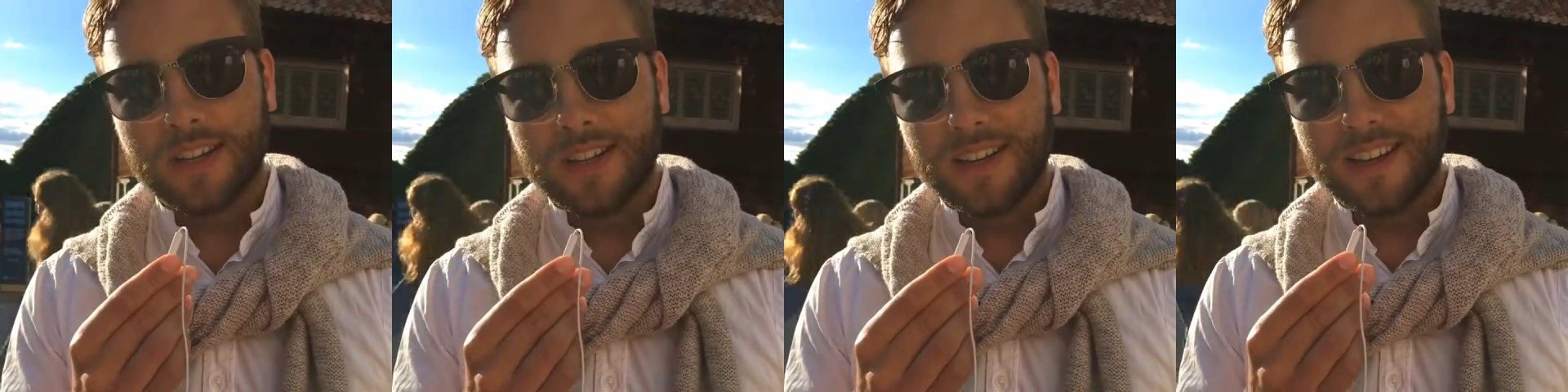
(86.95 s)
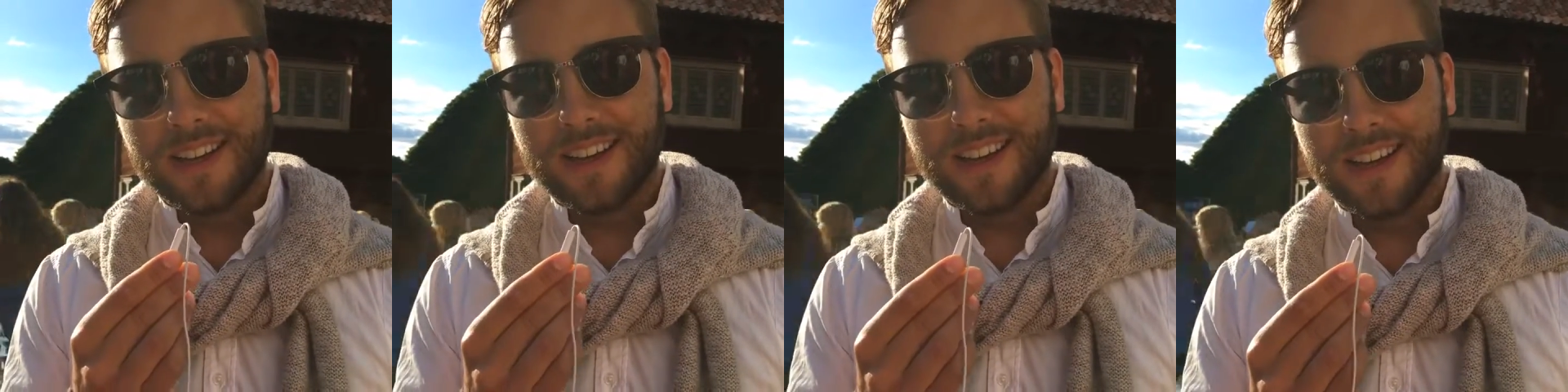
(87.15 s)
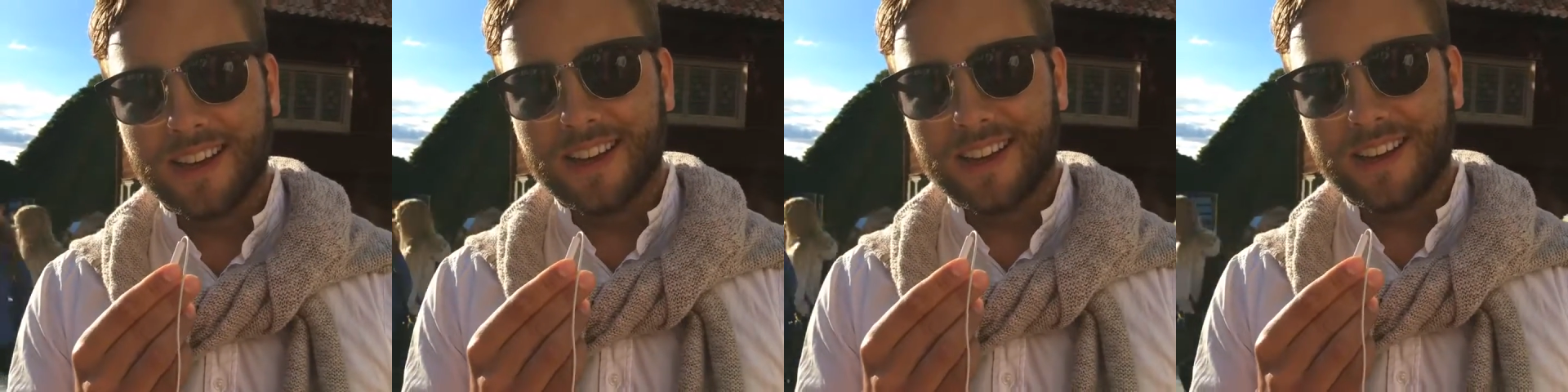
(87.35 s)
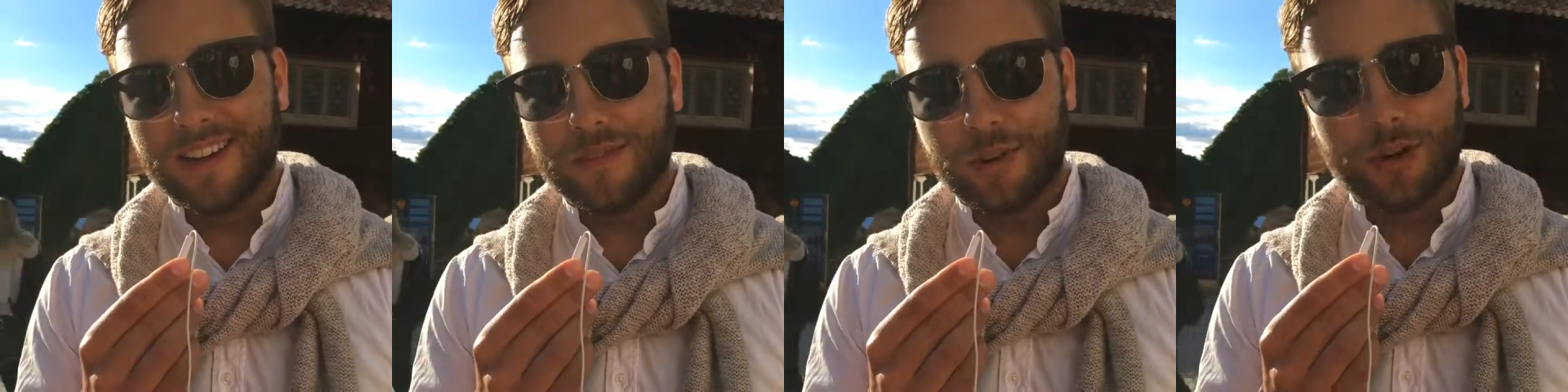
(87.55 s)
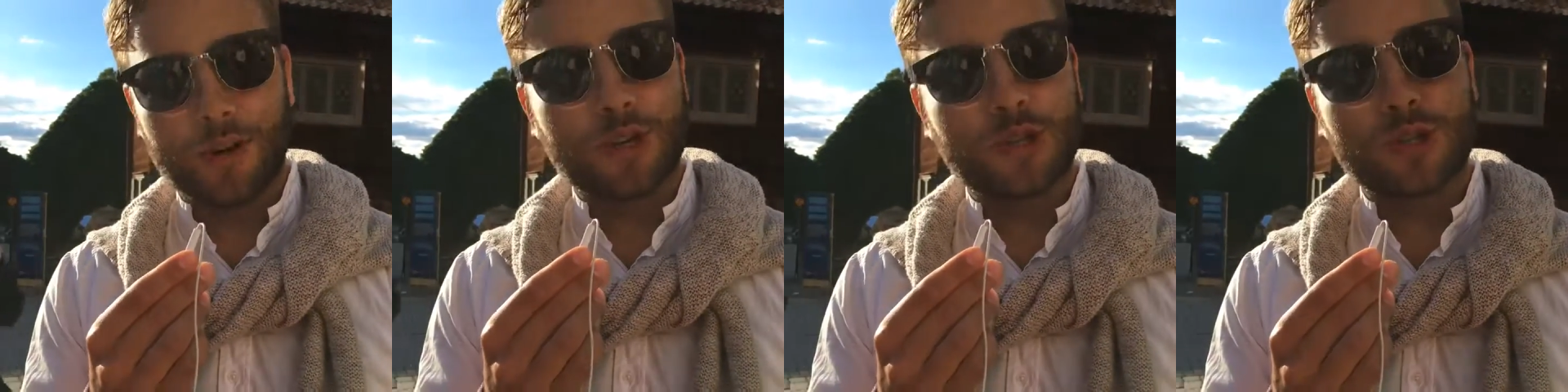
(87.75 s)

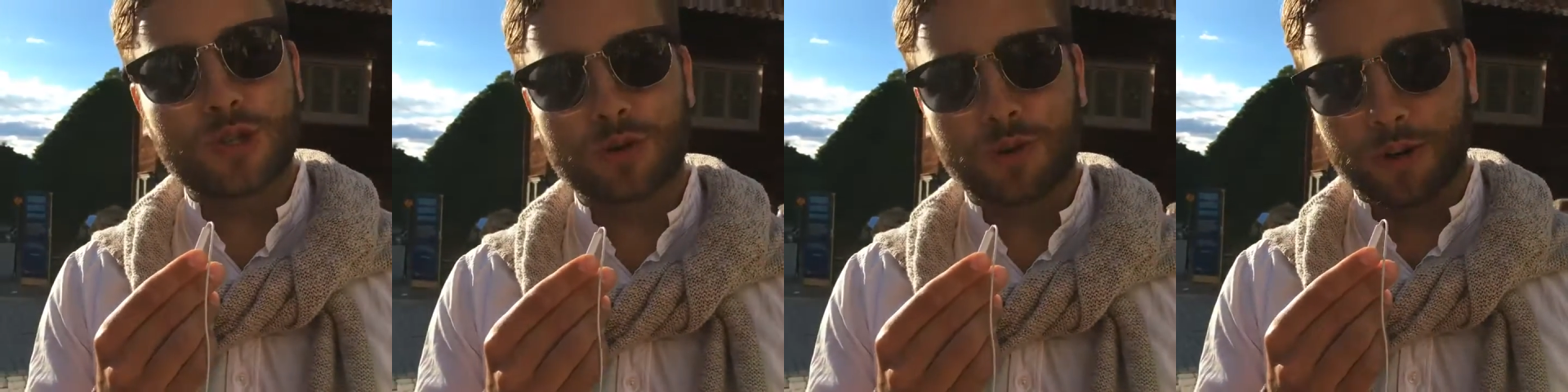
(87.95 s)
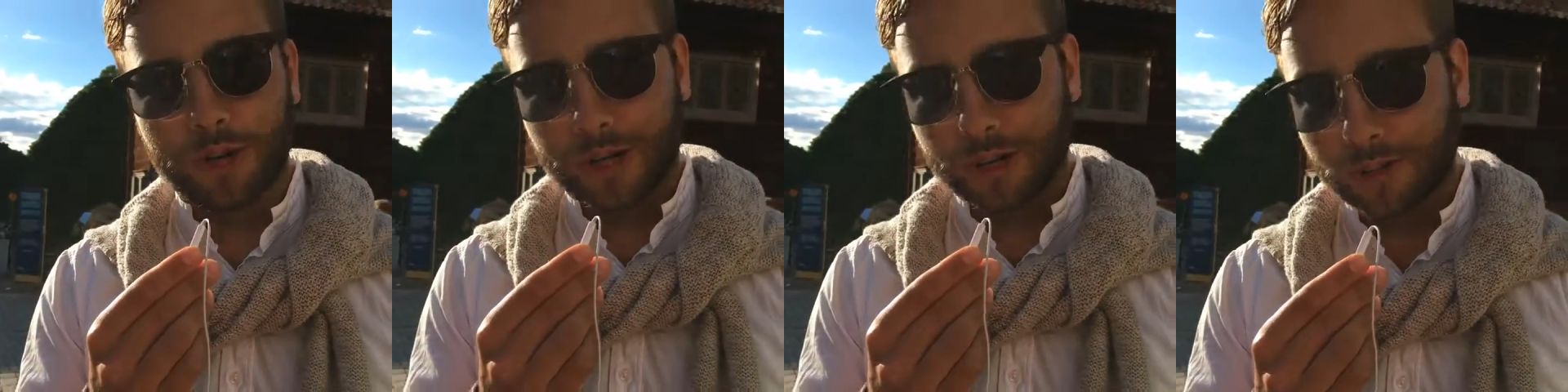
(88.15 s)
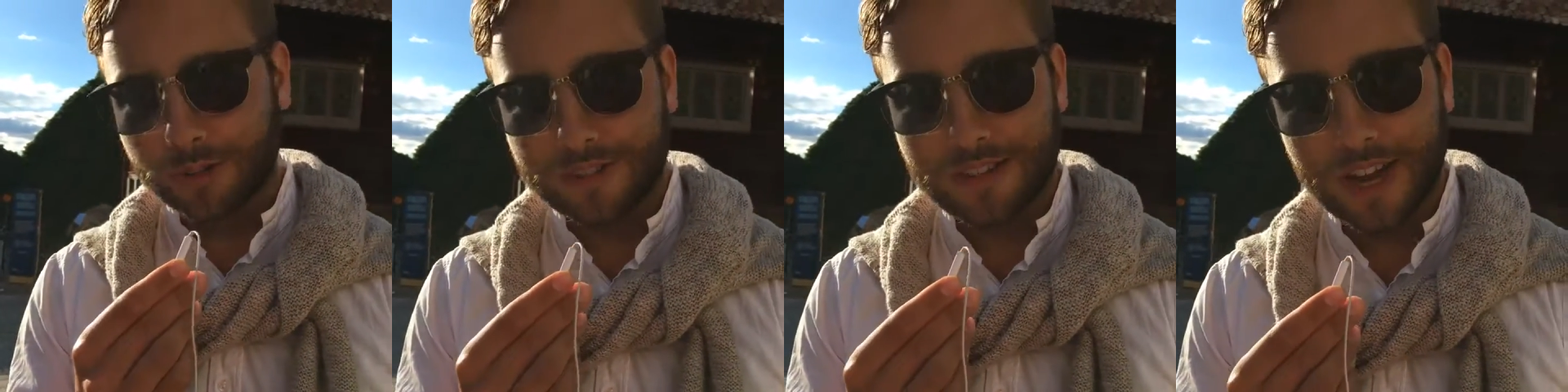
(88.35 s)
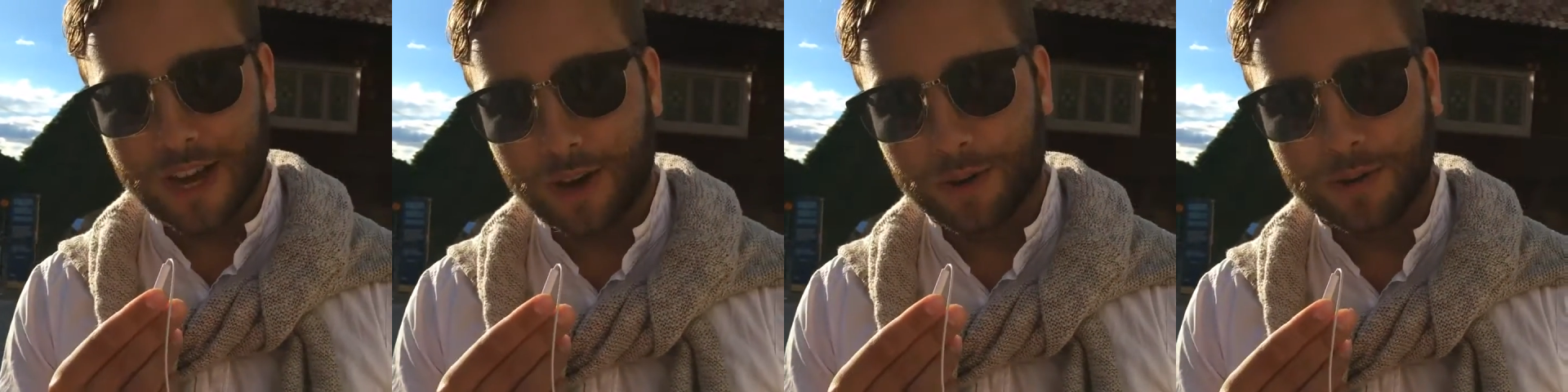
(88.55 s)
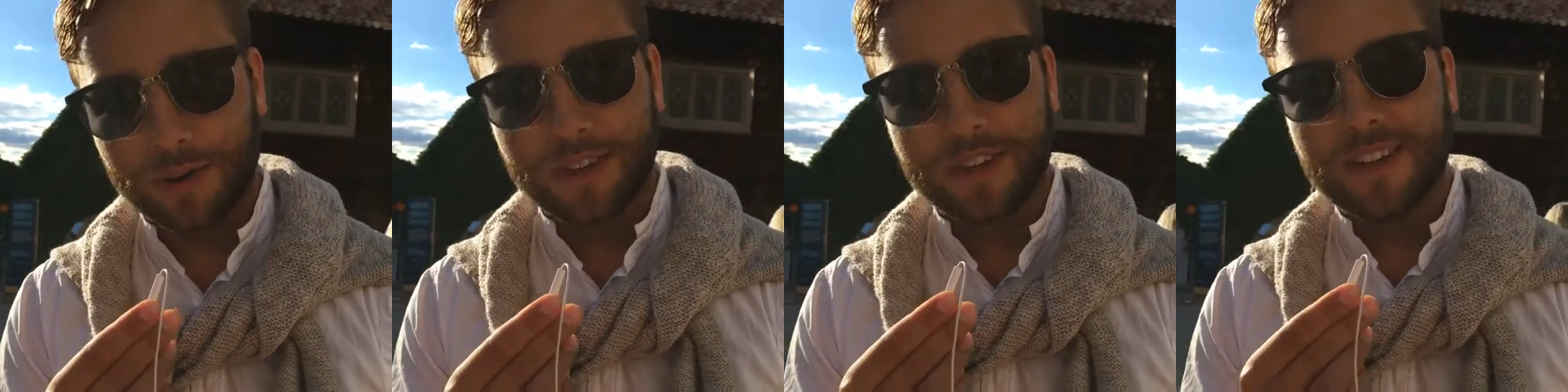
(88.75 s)
very historical
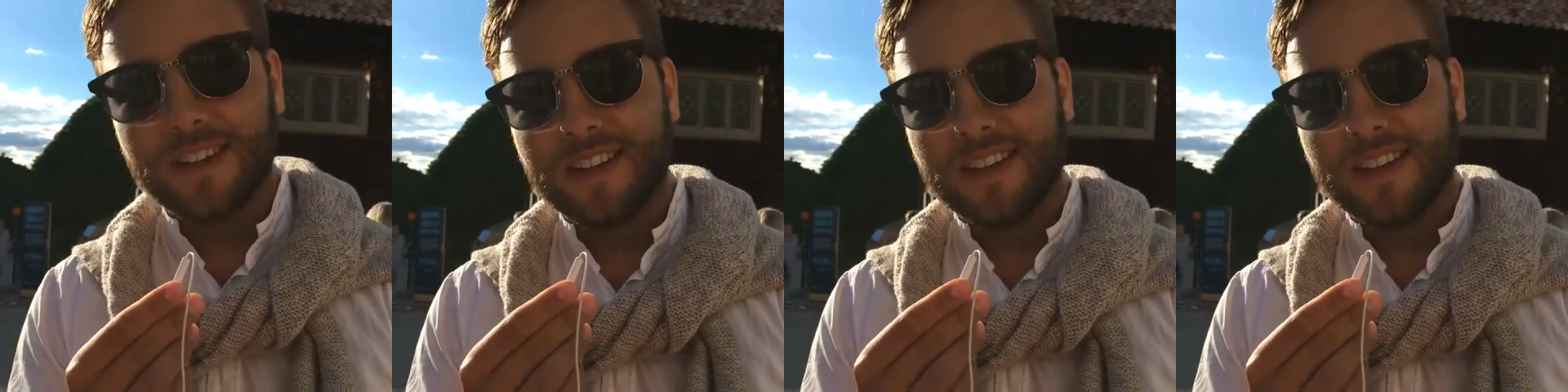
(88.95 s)
town